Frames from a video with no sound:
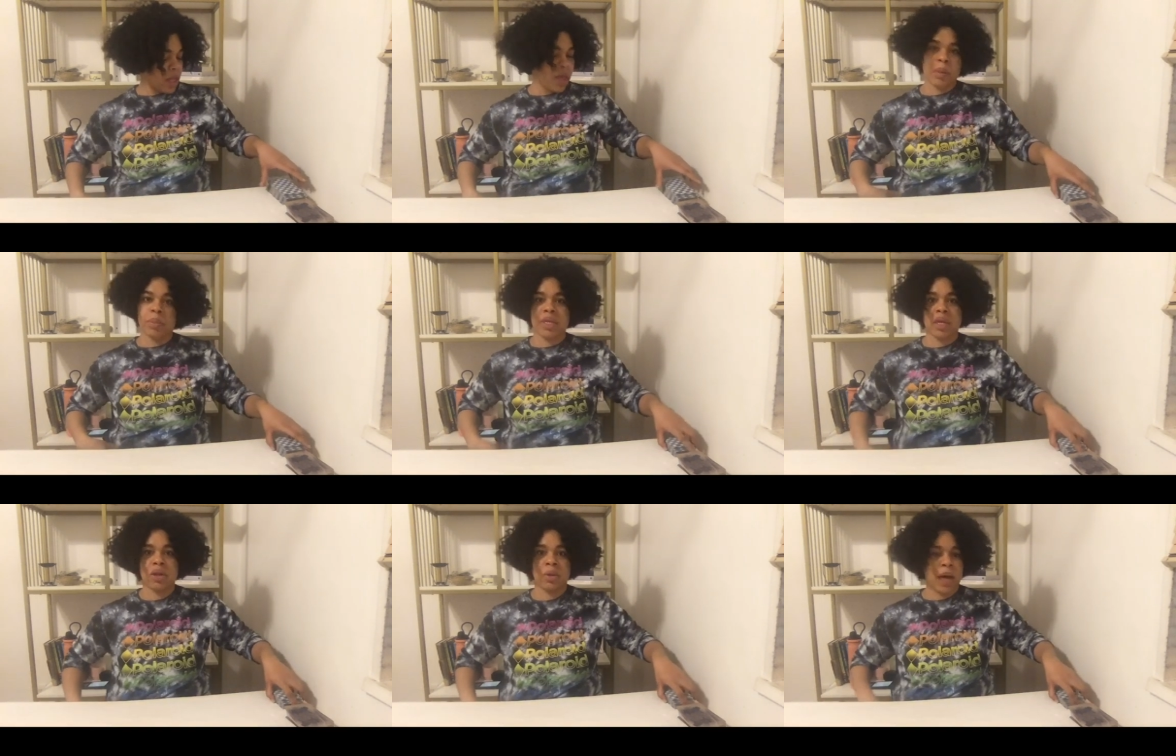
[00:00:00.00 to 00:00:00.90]

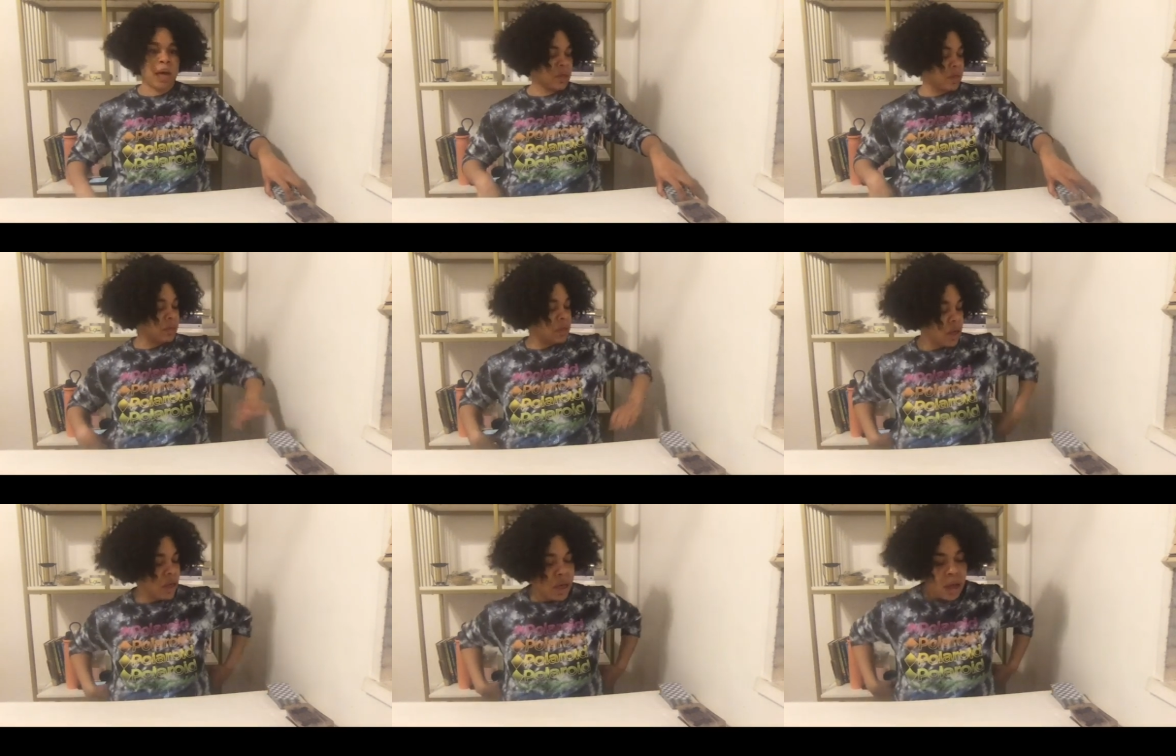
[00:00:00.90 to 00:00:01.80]
particular milestones.
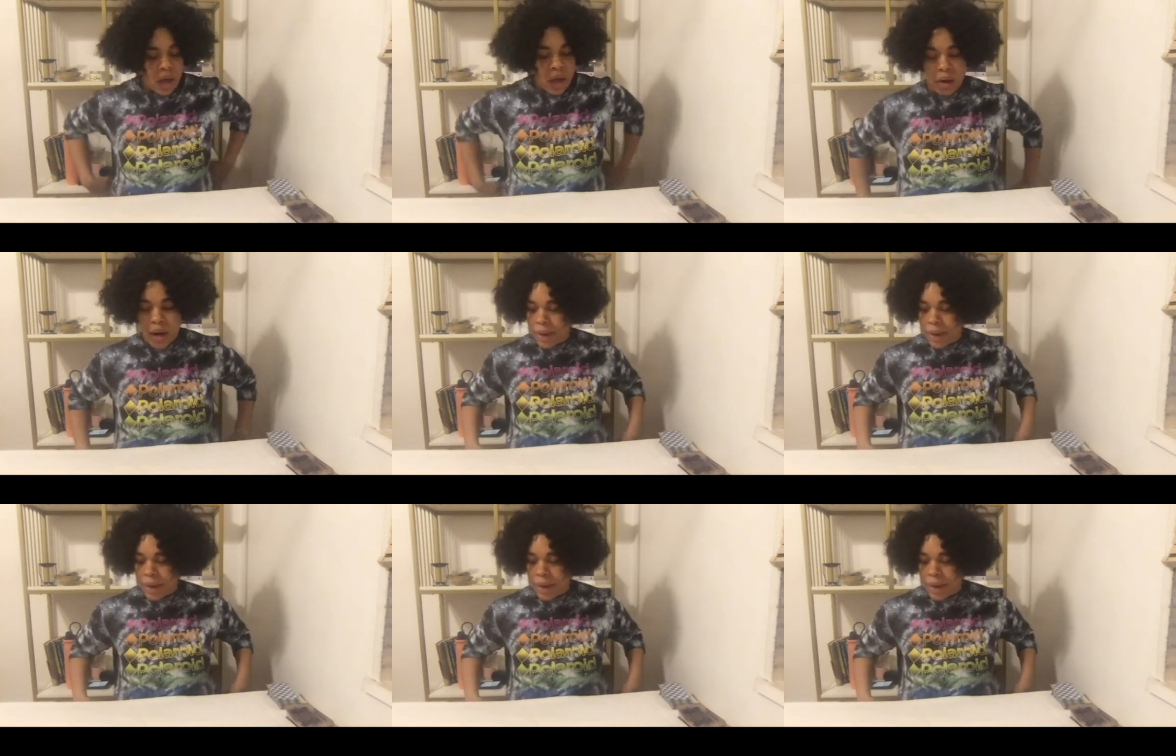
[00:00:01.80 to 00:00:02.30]
All right.